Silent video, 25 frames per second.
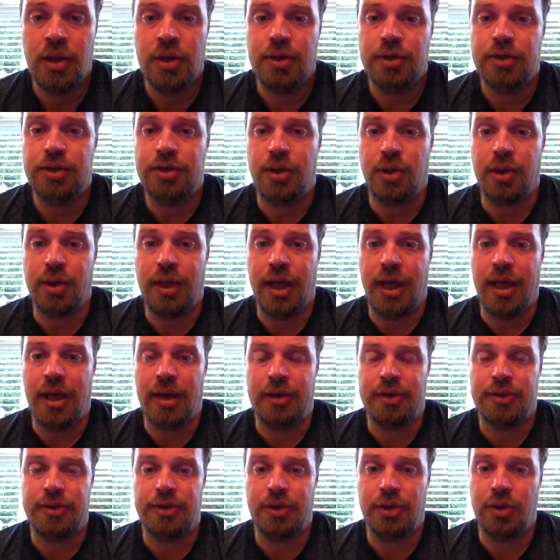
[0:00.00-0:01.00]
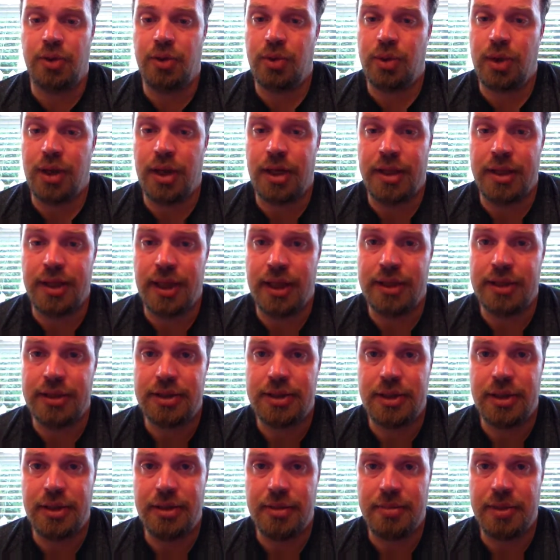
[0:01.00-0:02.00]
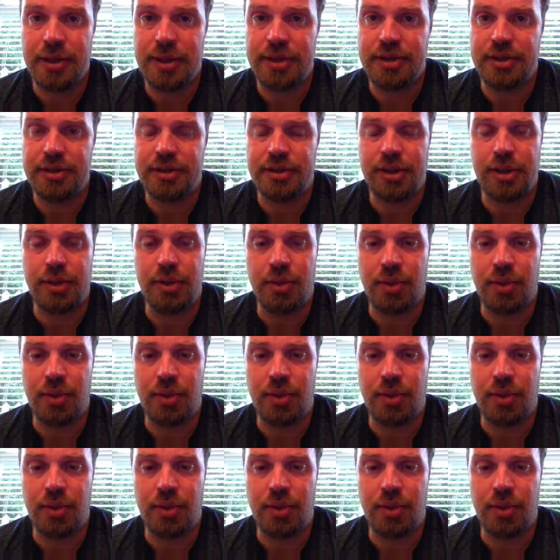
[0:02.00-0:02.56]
So yeah, so that's basically